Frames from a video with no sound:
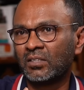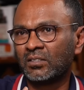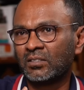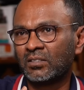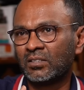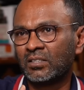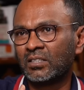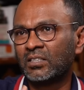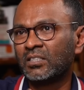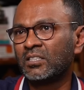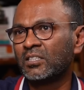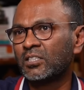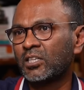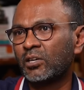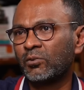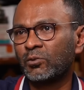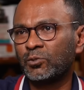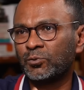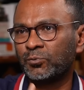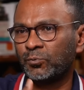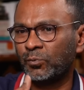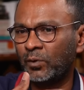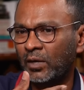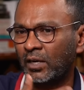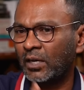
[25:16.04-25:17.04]
since I
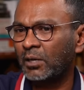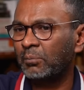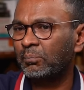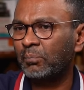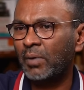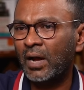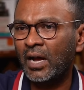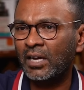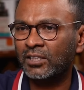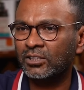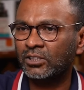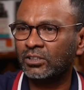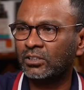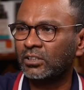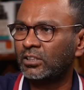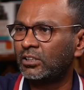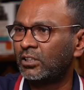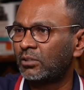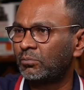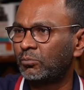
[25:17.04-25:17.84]
was very passionate